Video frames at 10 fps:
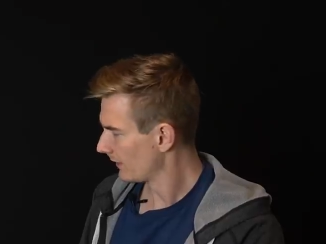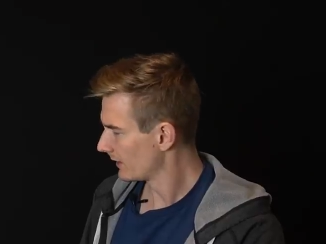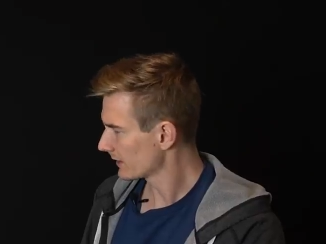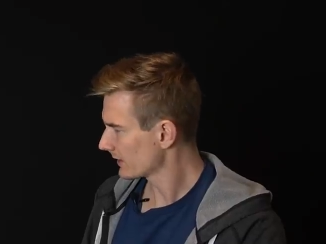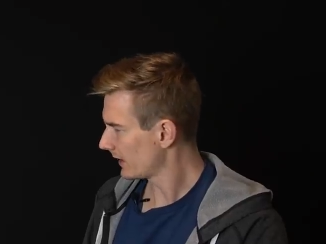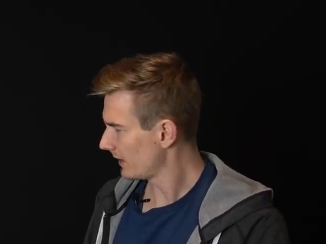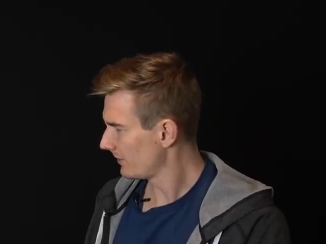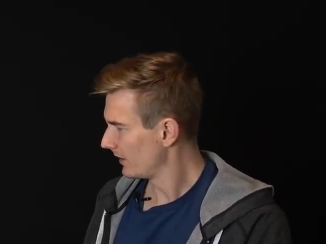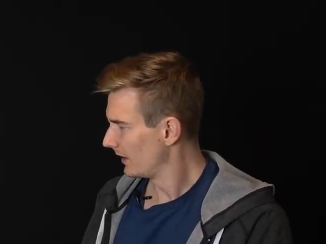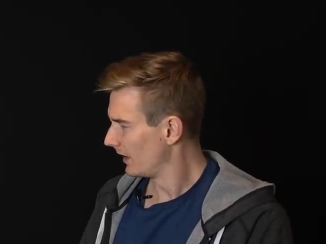This
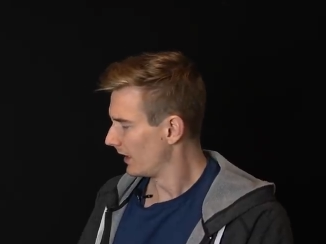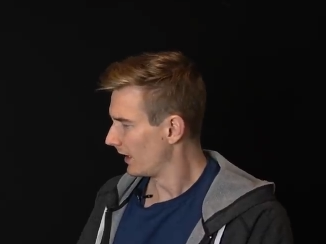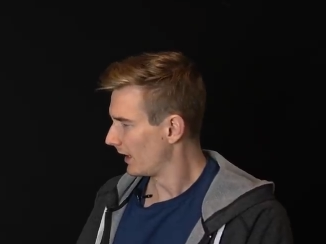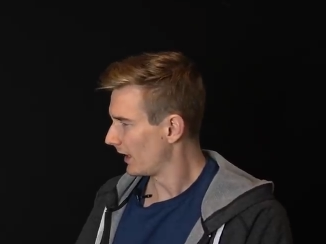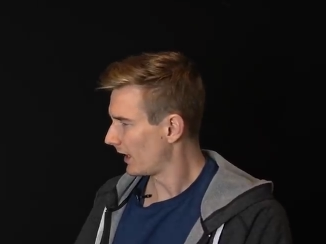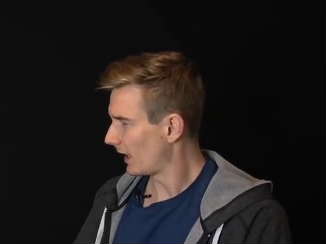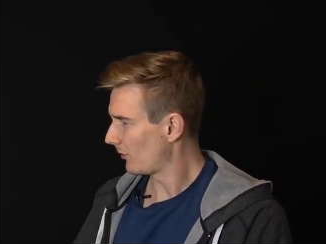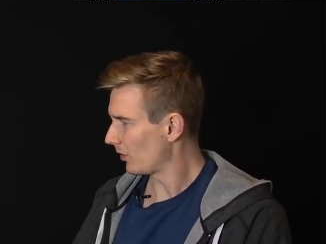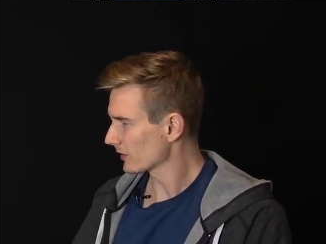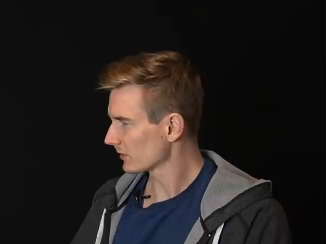time,
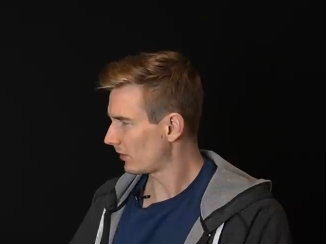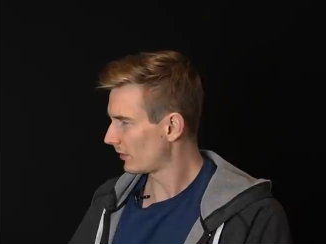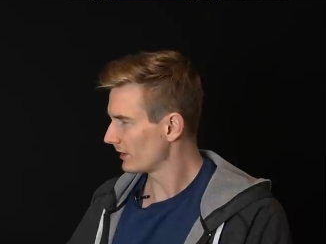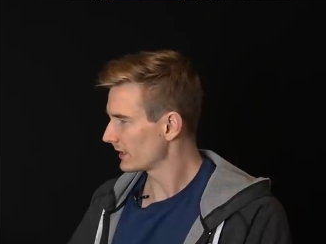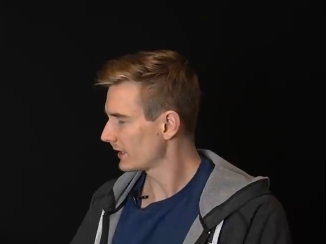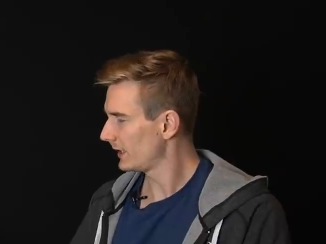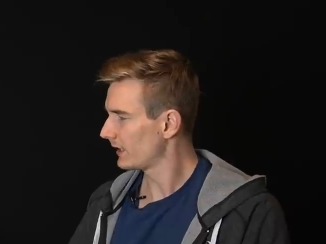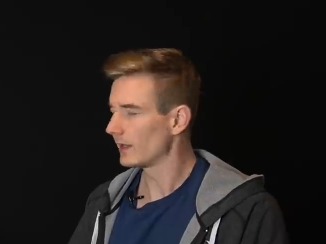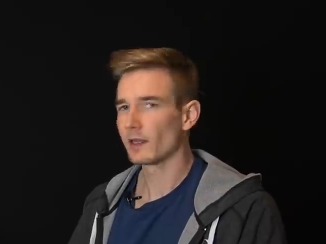I'm also orientating a